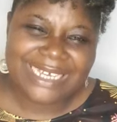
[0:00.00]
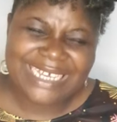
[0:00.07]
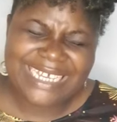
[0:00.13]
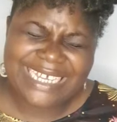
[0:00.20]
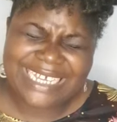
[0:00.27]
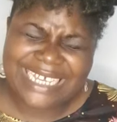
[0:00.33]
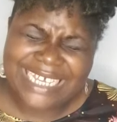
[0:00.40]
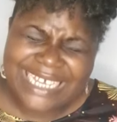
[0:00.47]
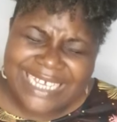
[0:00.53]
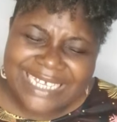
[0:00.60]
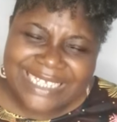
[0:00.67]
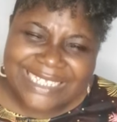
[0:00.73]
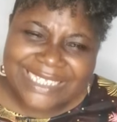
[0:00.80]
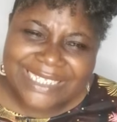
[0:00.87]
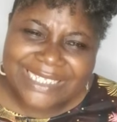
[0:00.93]
He
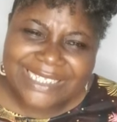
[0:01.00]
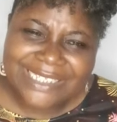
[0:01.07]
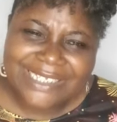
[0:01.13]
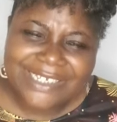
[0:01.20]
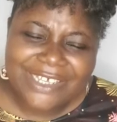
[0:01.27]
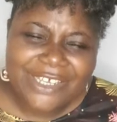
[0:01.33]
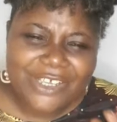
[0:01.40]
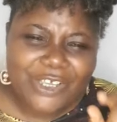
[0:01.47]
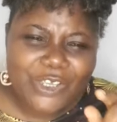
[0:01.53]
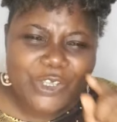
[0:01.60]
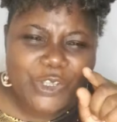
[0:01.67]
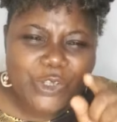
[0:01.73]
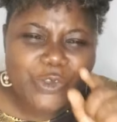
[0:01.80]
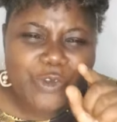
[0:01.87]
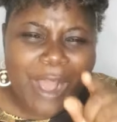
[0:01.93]
is
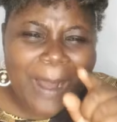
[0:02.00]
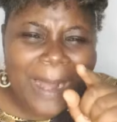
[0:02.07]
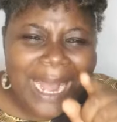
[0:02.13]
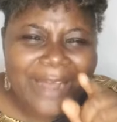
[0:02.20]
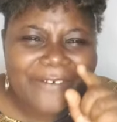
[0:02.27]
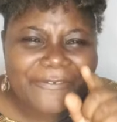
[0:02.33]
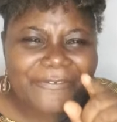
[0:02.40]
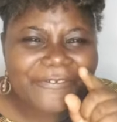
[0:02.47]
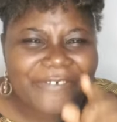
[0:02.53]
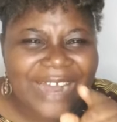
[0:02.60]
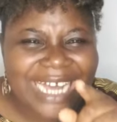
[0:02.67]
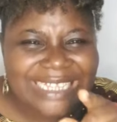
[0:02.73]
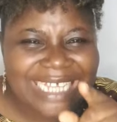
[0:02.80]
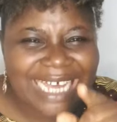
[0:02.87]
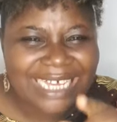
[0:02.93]
your
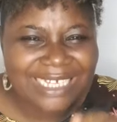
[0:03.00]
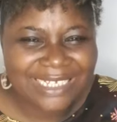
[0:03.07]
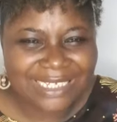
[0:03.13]
Father,